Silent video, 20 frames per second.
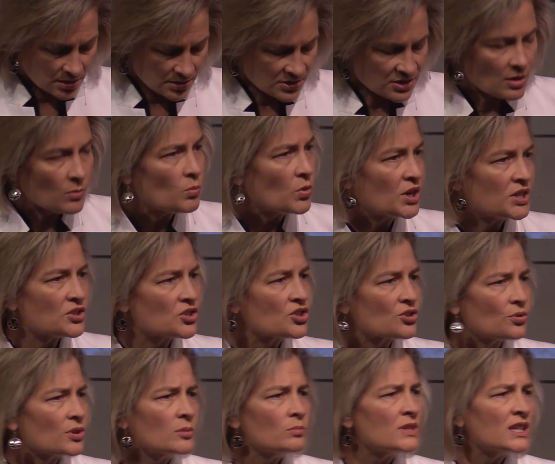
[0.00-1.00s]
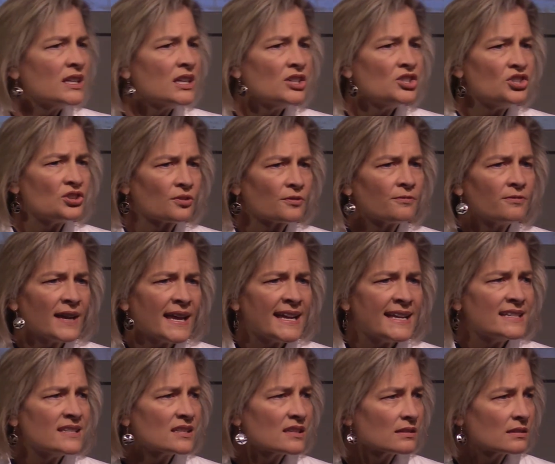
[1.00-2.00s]
someone screamed it in your
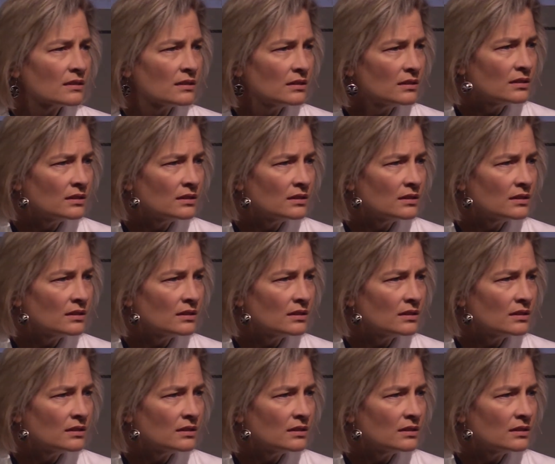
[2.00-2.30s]
face.